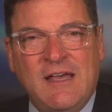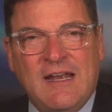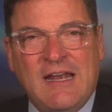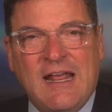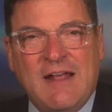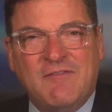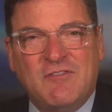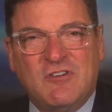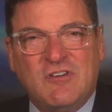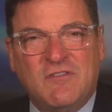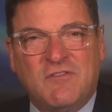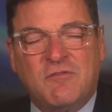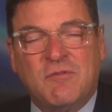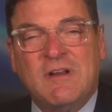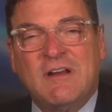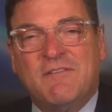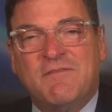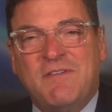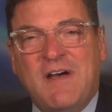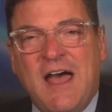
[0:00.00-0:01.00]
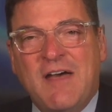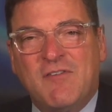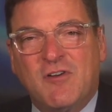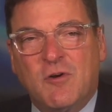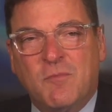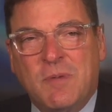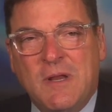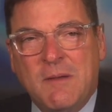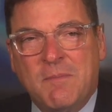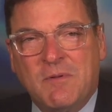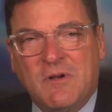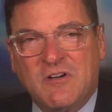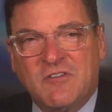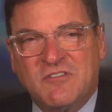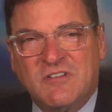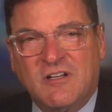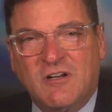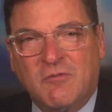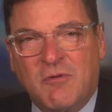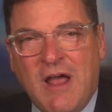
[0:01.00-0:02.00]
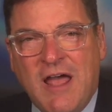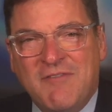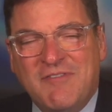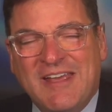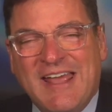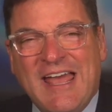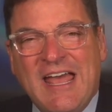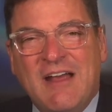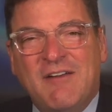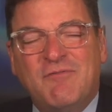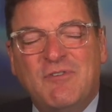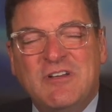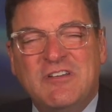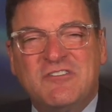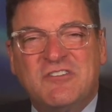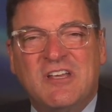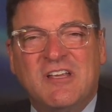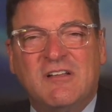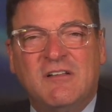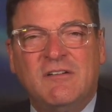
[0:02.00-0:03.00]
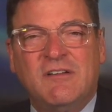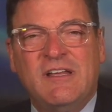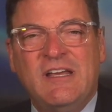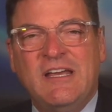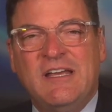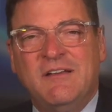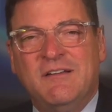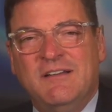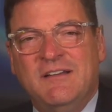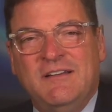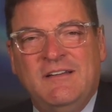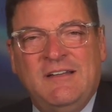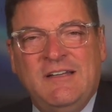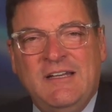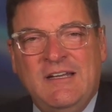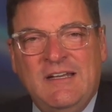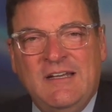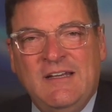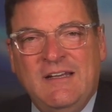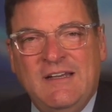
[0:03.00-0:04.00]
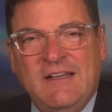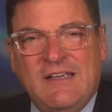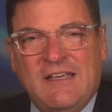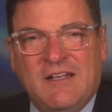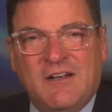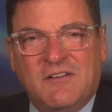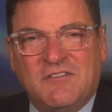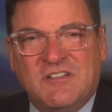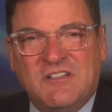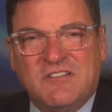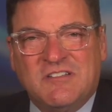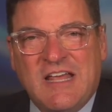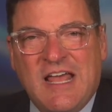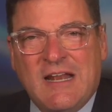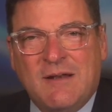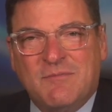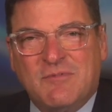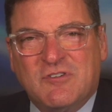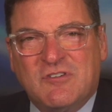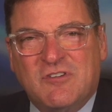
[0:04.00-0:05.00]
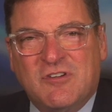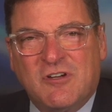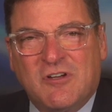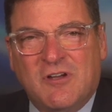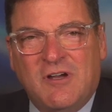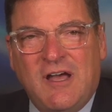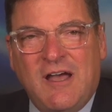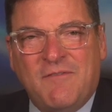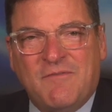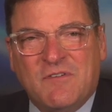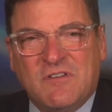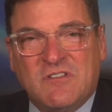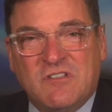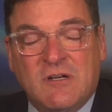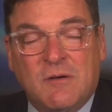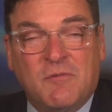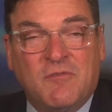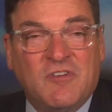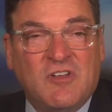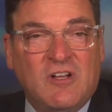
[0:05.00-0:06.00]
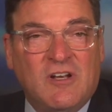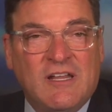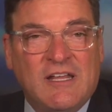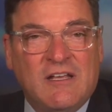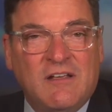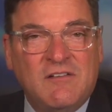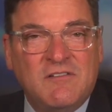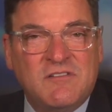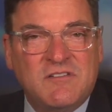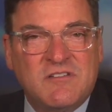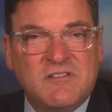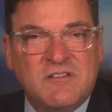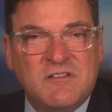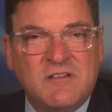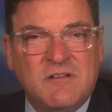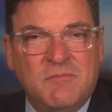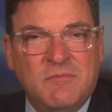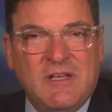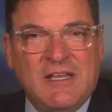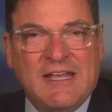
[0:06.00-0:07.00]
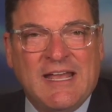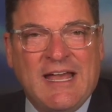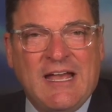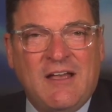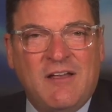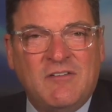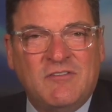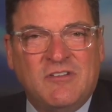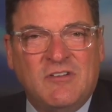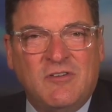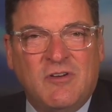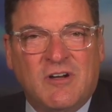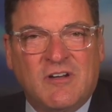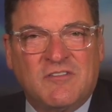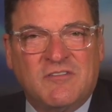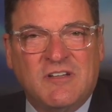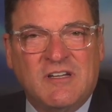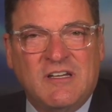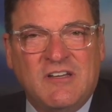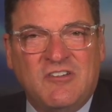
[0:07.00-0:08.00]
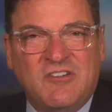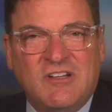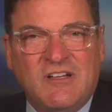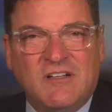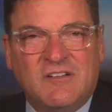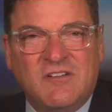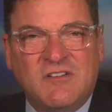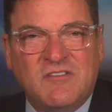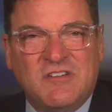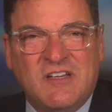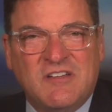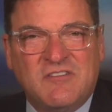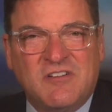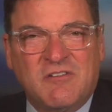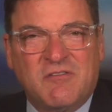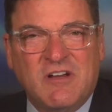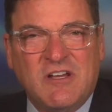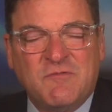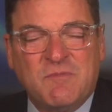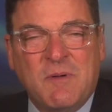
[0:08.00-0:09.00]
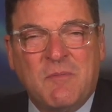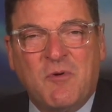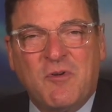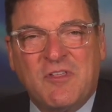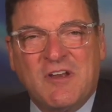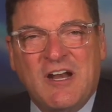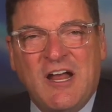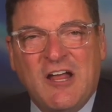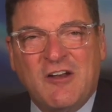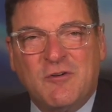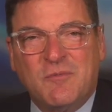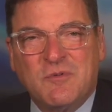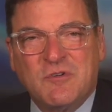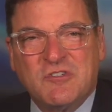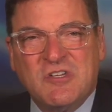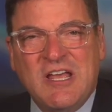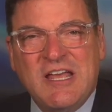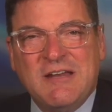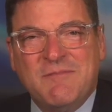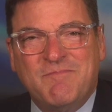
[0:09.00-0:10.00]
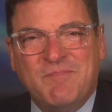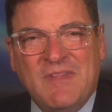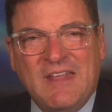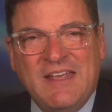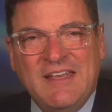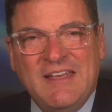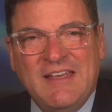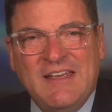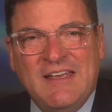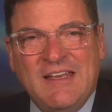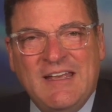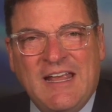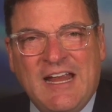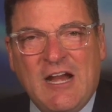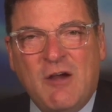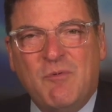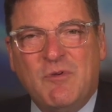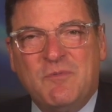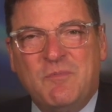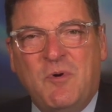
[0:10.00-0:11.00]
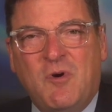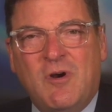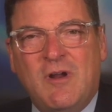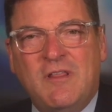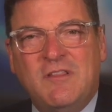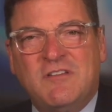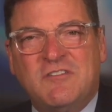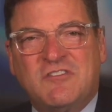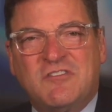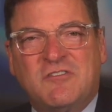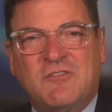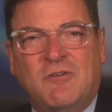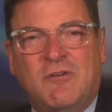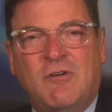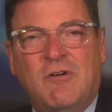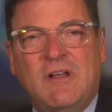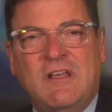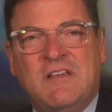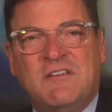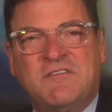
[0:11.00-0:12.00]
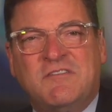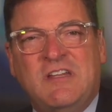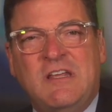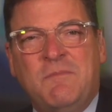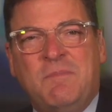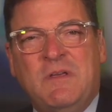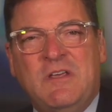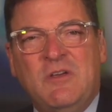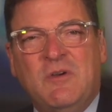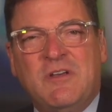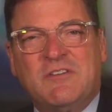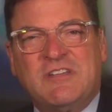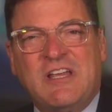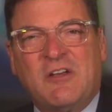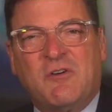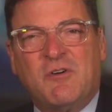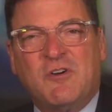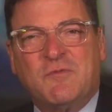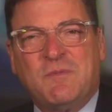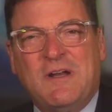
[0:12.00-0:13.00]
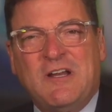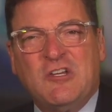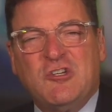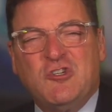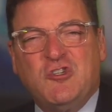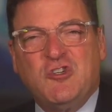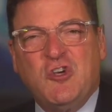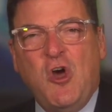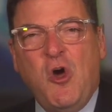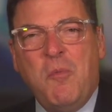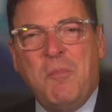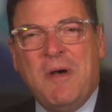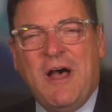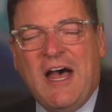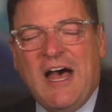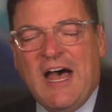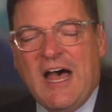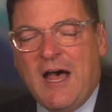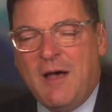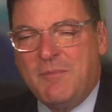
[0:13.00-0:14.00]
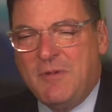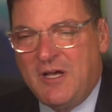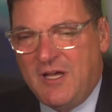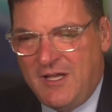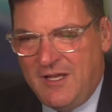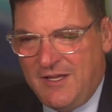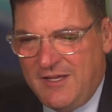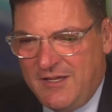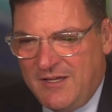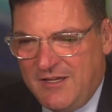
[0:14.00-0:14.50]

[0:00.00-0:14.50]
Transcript: an average of three to 500 people are still arriving every single day. You know, since Adams took office, the number of illegals being housed in New York City shelters has increased by more than 100%. Here with more on the story is TPUSA correspondent Joe Bob.